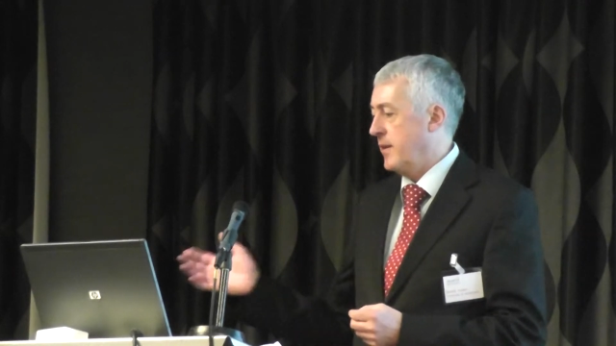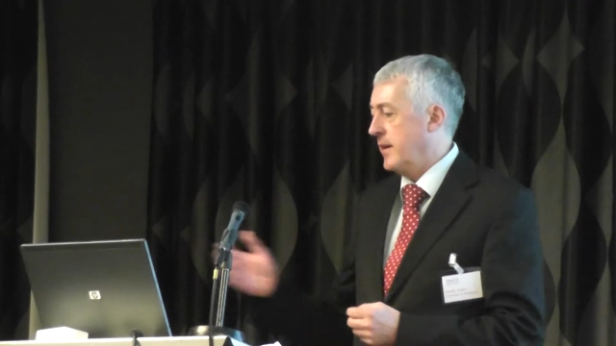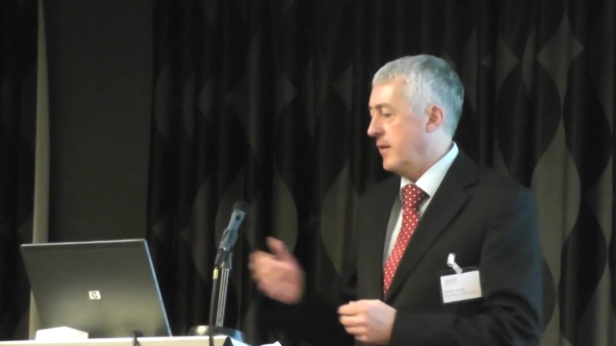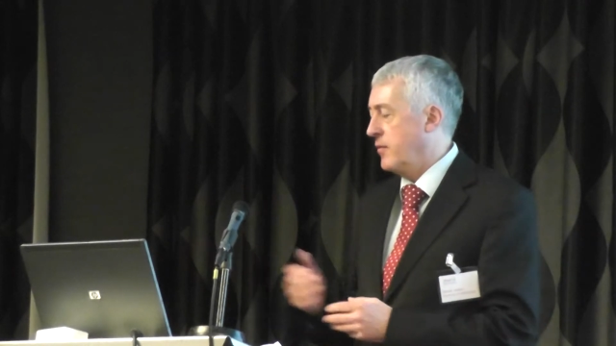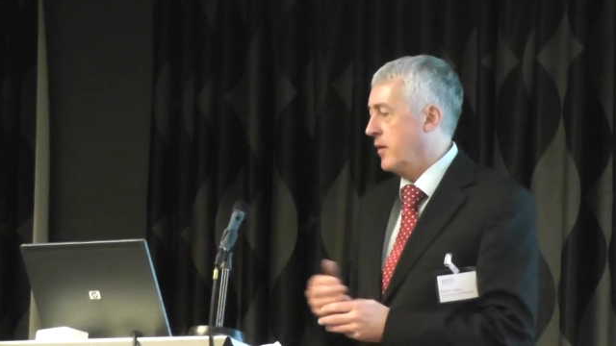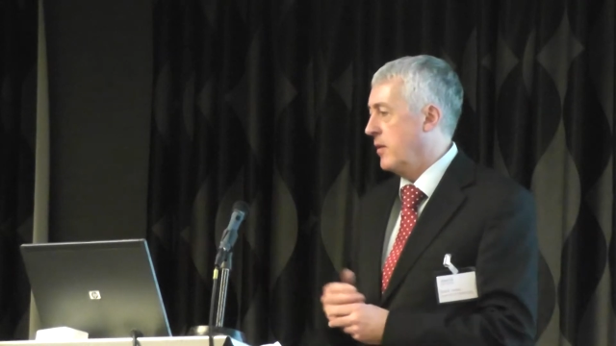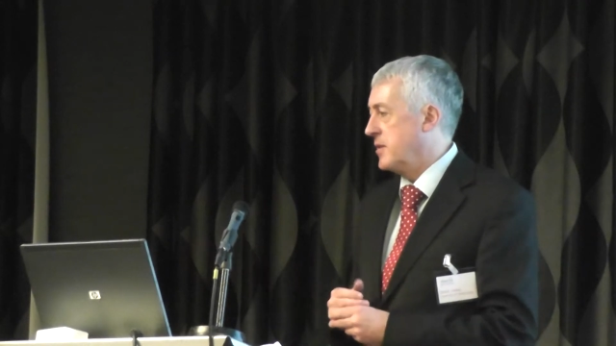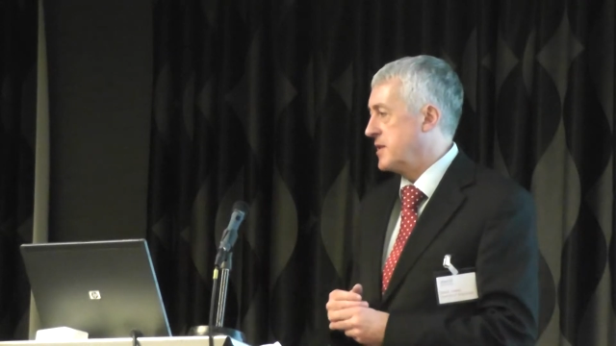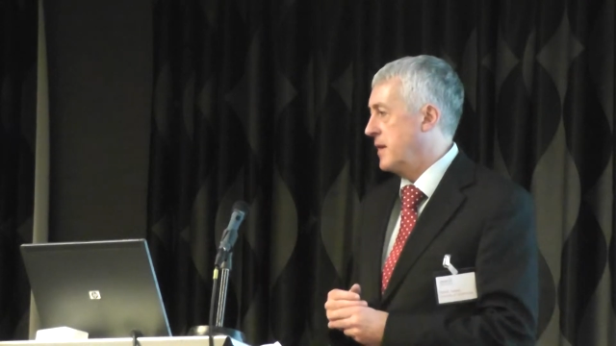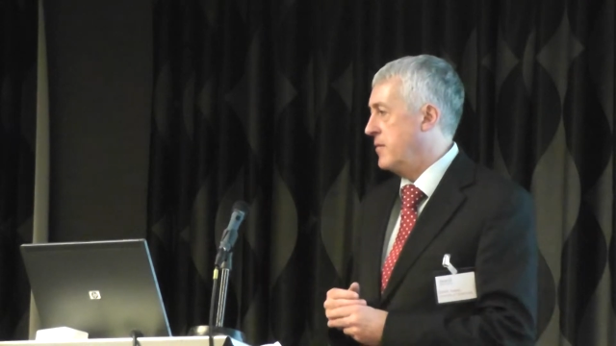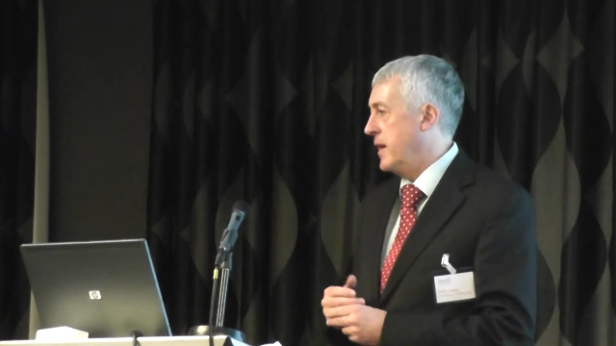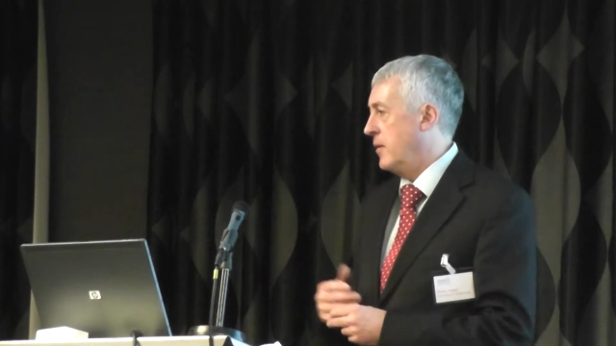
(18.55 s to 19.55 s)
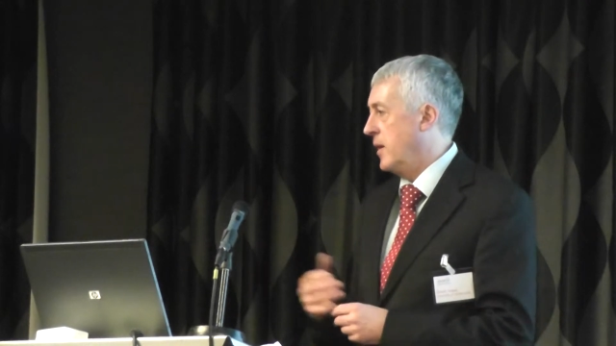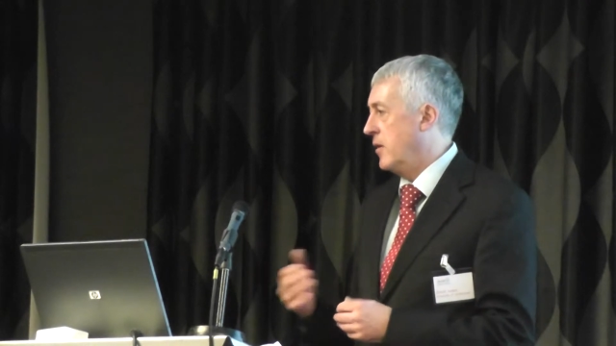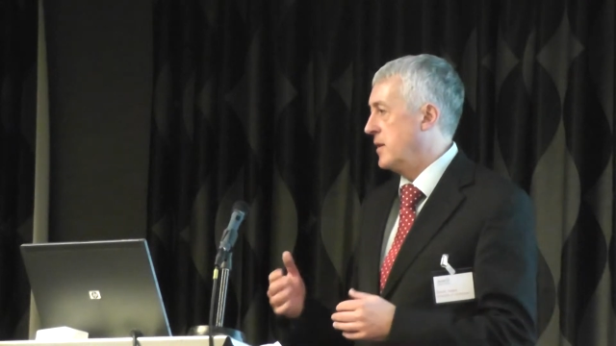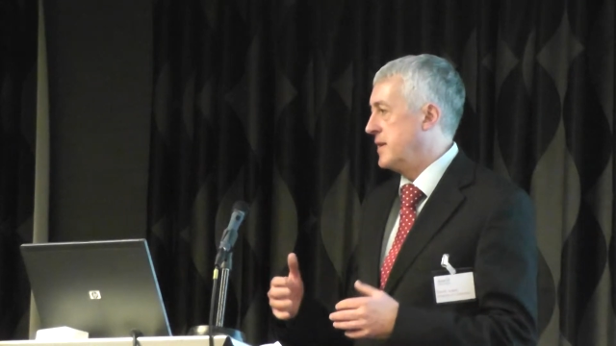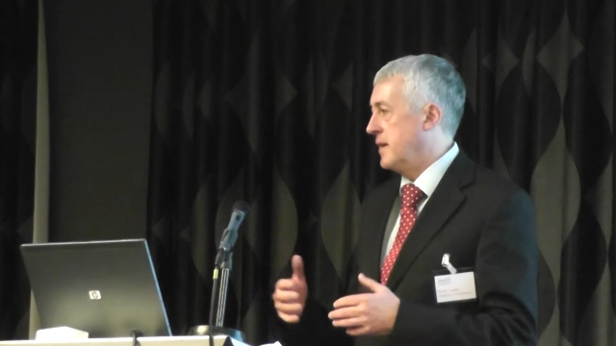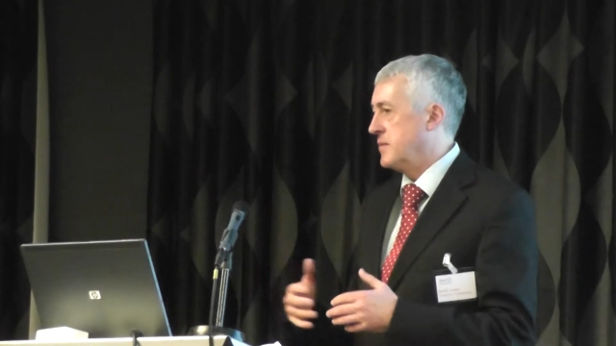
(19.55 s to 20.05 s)
I think Philip has done very
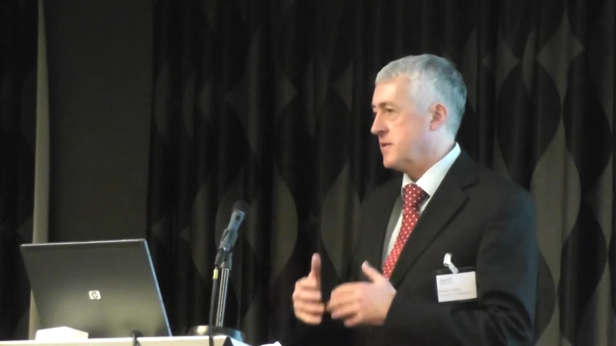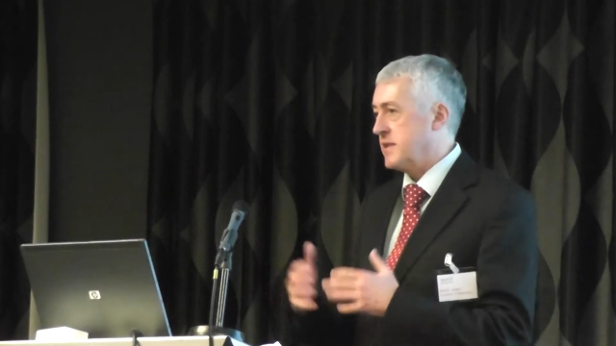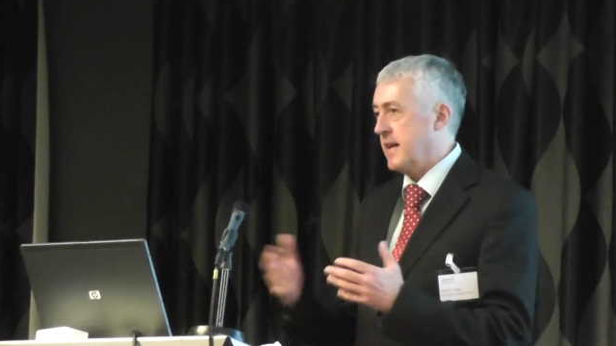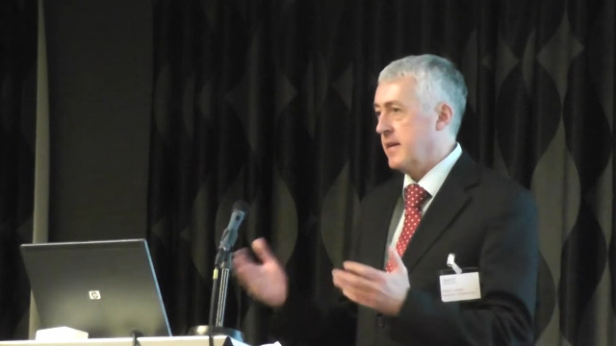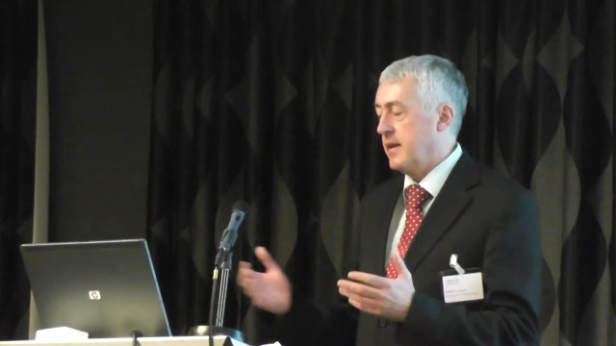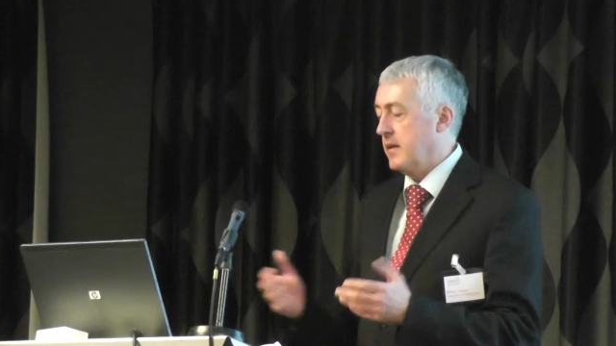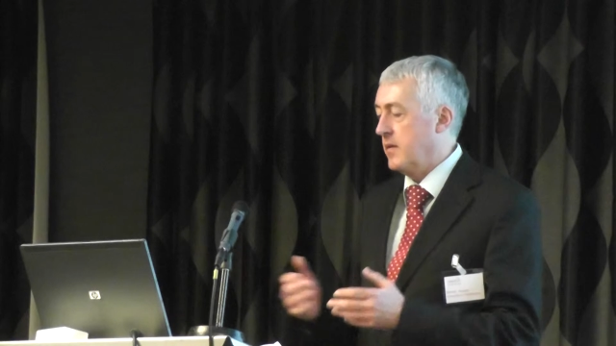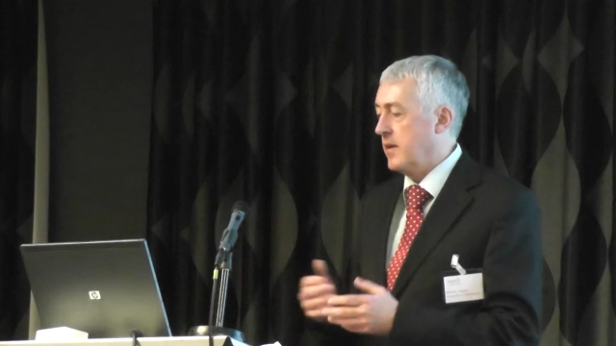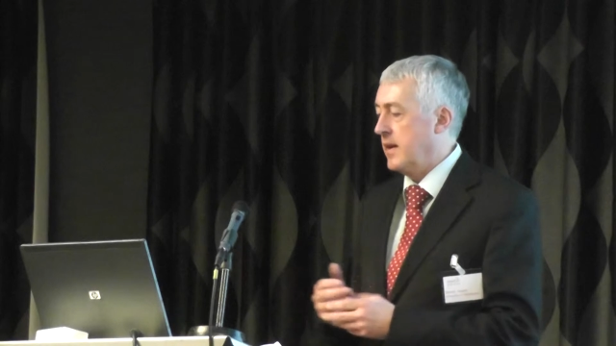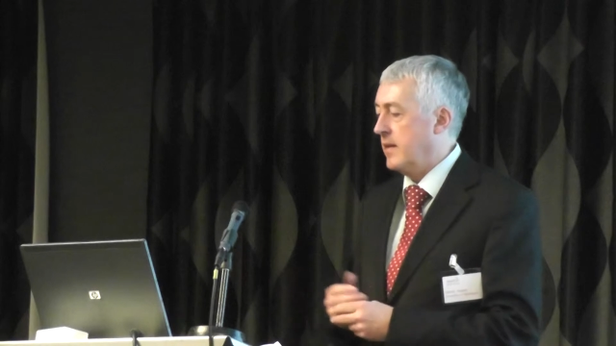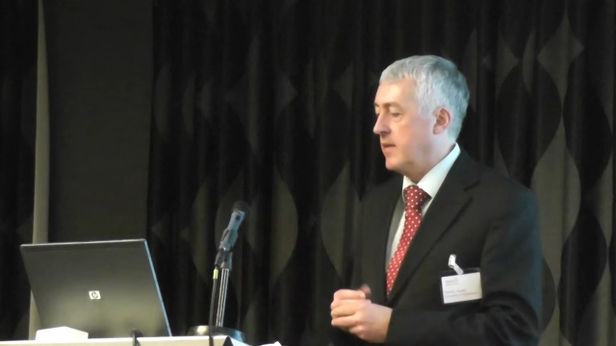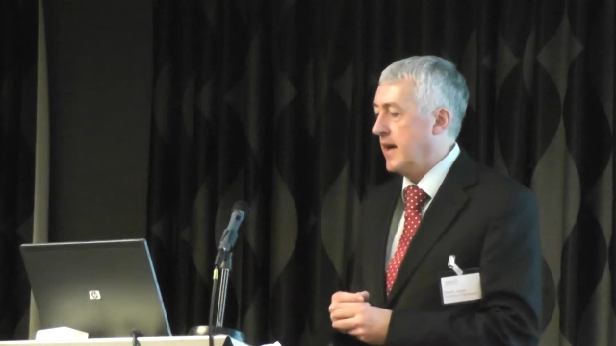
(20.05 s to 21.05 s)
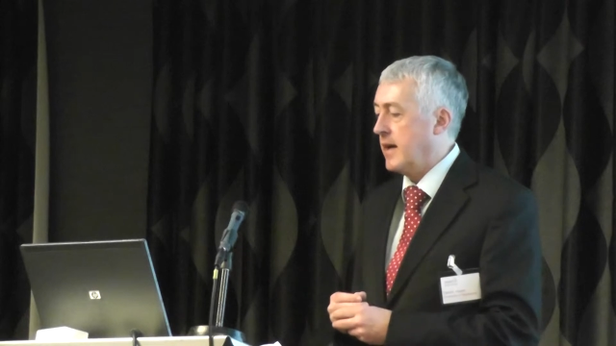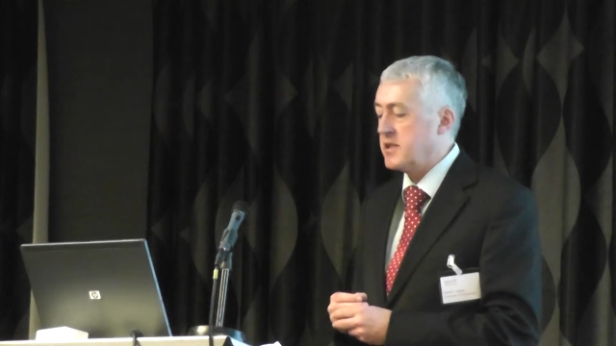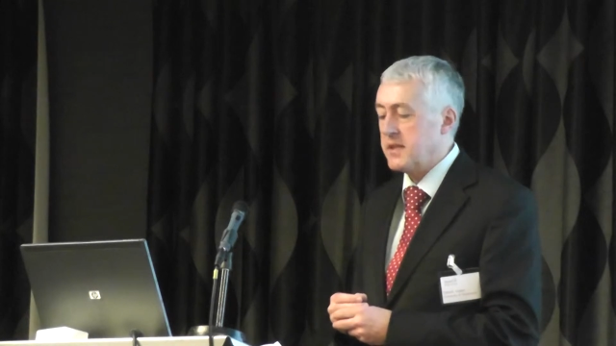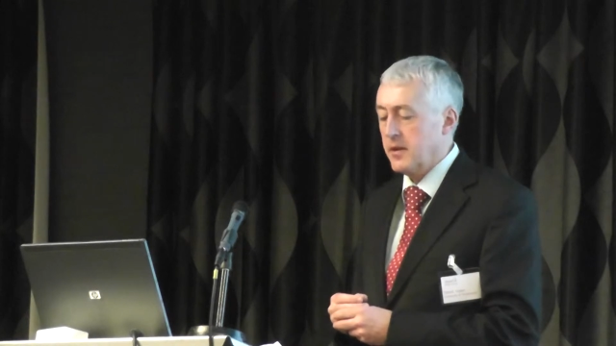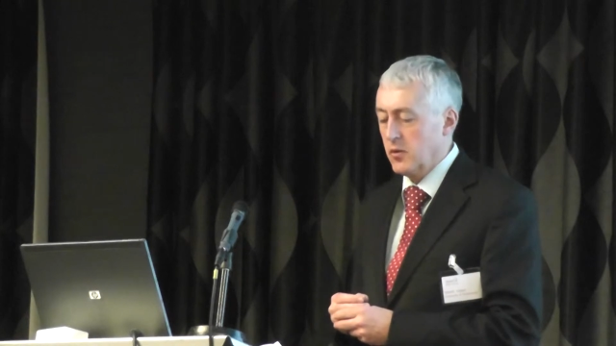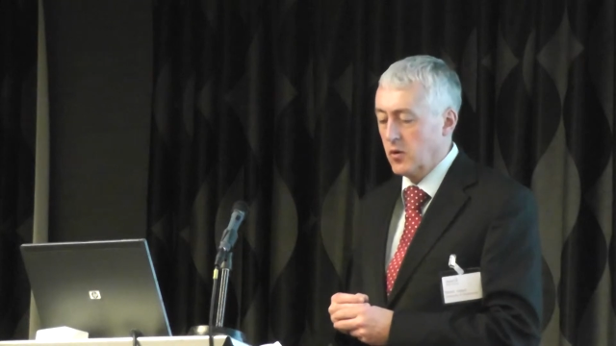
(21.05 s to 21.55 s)
well in terms of setting the
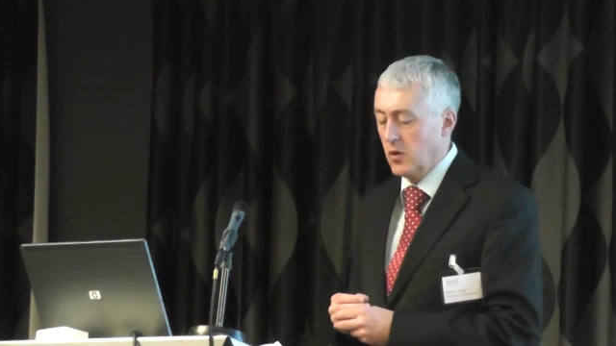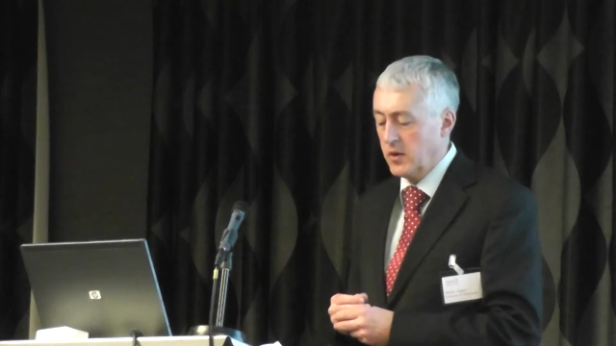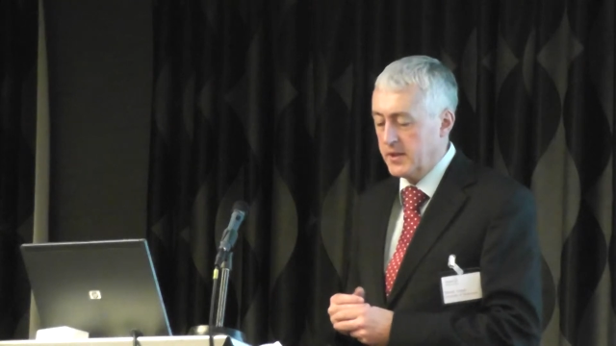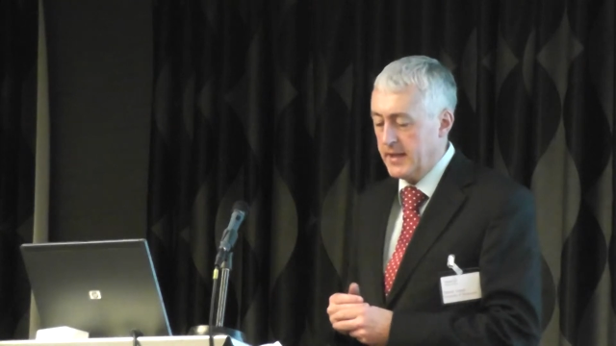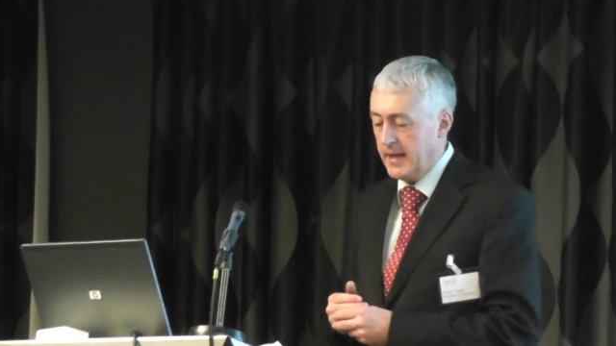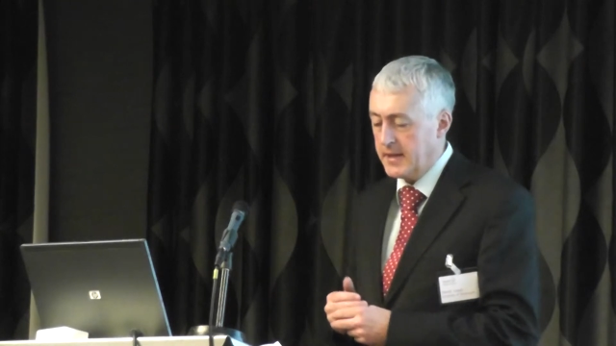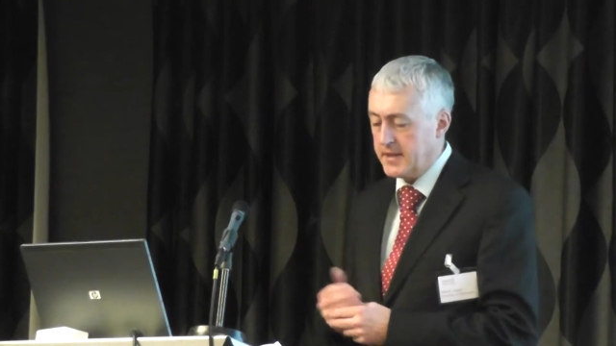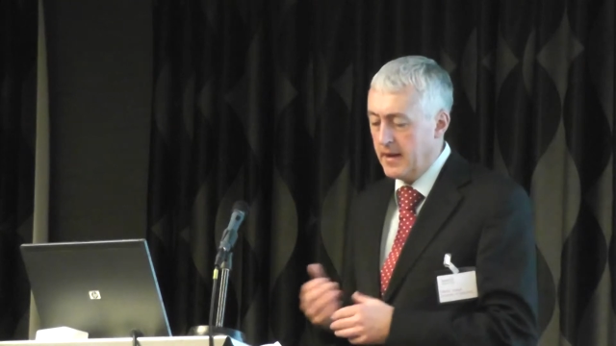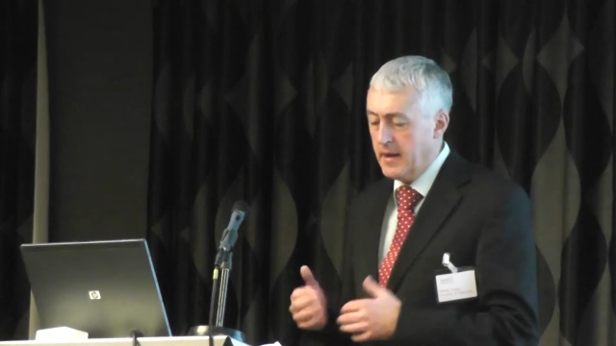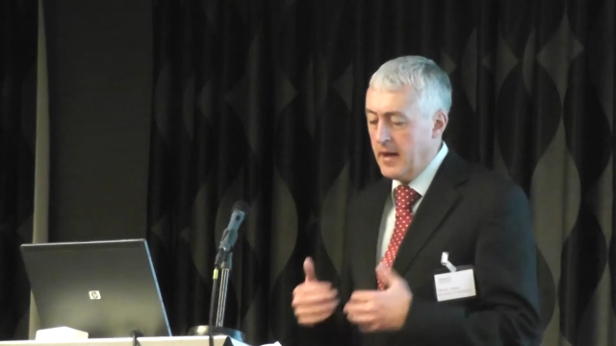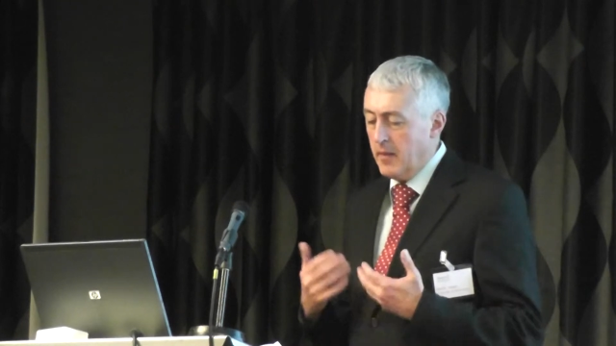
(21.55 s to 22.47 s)
external context.